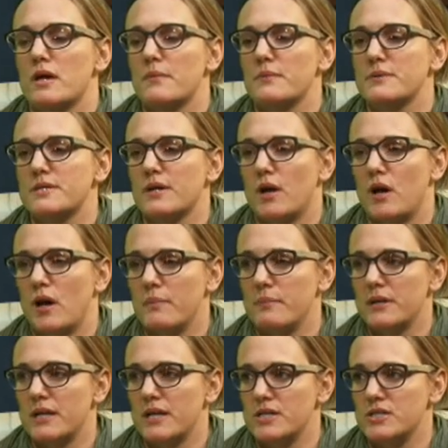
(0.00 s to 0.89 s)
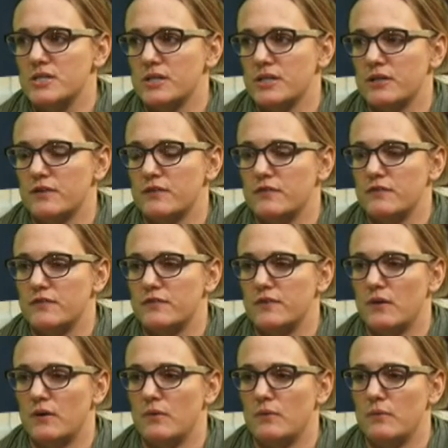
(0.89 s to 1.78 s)
was a combination of
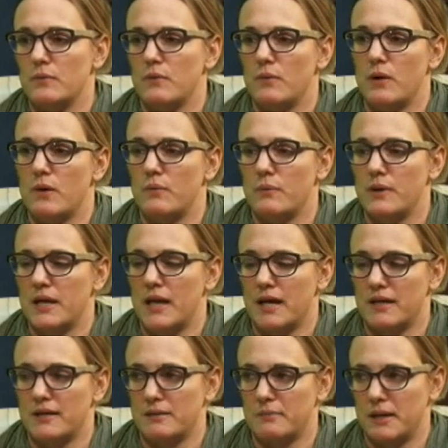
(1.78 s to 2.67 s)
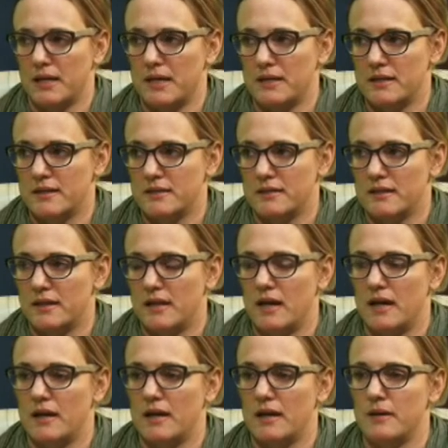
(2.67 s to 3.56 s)
what we had in the bank,
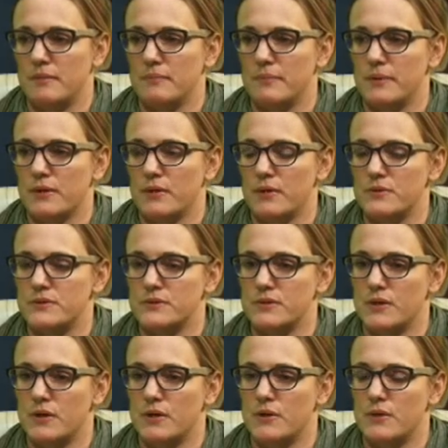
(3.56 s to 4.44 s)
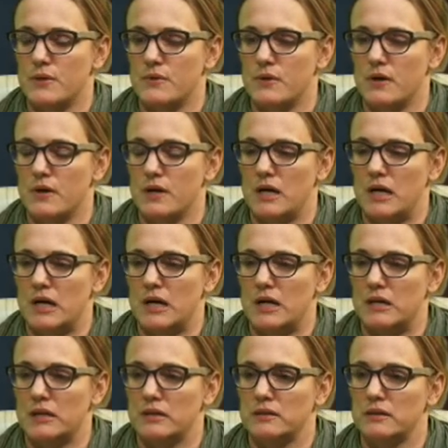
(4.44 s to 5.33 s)
but also
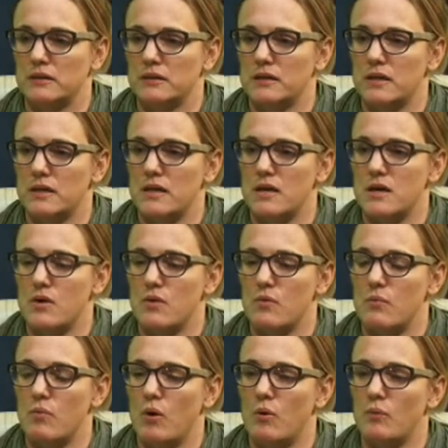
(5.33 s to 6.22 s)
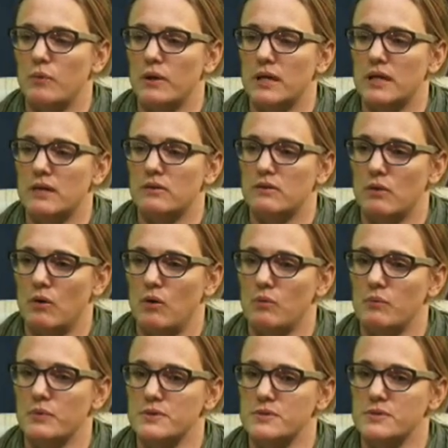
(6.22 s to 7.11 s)
what we
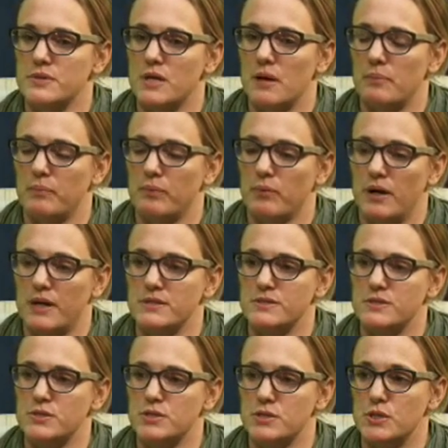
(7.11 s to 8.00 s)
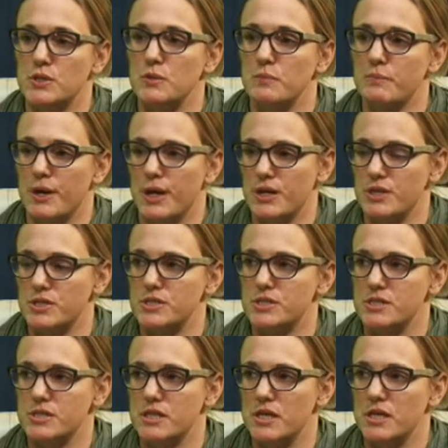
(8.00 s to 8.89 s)
thought was a price too much